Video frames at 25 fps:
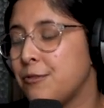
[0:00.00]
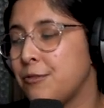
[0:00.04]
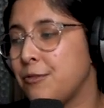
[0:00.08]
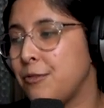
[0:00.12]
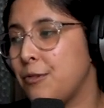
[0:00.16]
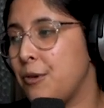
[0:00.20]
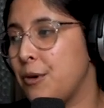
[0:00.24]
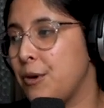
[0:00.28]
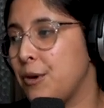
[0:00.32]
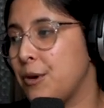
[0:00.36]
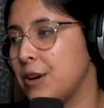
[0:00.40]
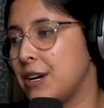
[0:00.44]

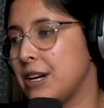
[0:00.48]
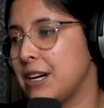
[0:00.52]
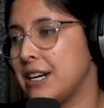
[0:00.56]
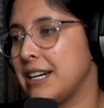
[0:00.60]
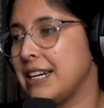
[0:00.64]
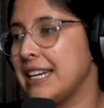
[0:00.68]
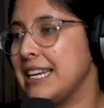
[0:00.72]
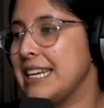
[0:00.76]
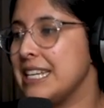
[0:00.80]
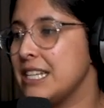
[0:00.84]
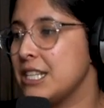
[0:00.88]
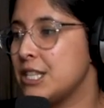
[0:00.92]

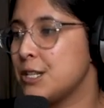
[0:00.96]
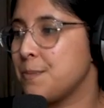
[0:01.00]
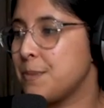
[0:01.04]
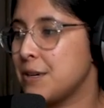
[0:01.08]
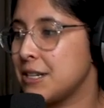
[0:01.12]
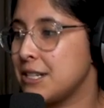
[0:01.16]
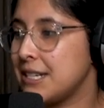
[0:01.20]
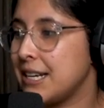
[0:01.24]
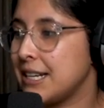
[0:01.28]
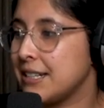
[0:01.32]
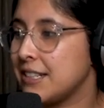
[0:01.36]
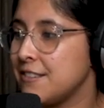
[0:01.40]
for its
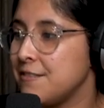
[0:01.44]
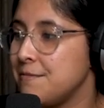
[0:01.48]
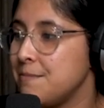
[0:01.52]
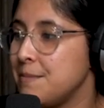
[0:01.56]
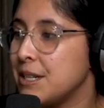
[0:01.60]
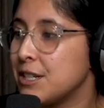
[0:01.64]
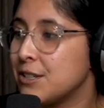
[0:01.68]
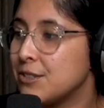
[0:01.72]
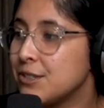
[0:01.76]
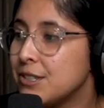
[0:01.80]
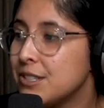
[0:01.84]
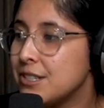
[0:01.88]
protective
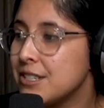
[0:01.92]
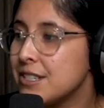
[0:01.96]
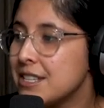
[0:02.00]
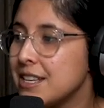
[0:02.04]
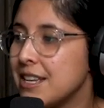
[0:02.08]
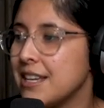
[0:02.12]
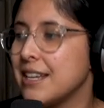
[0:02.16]
minerals